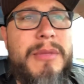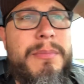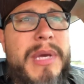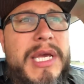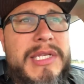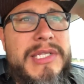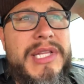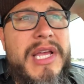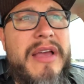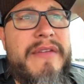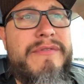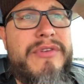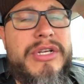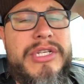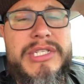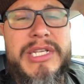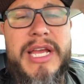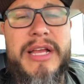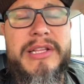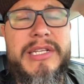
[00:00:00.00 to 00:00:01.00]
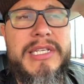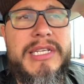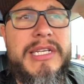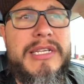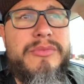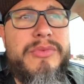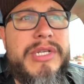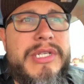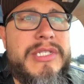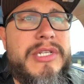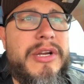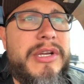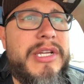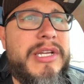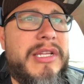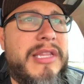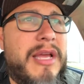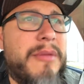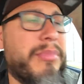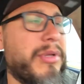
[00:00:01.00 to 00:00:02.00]
the baseline functionality in and we can start
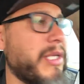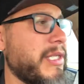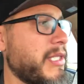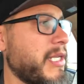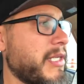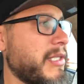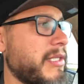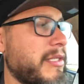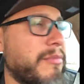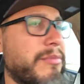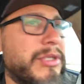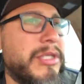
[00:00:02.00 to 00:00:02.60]
getting that play tested.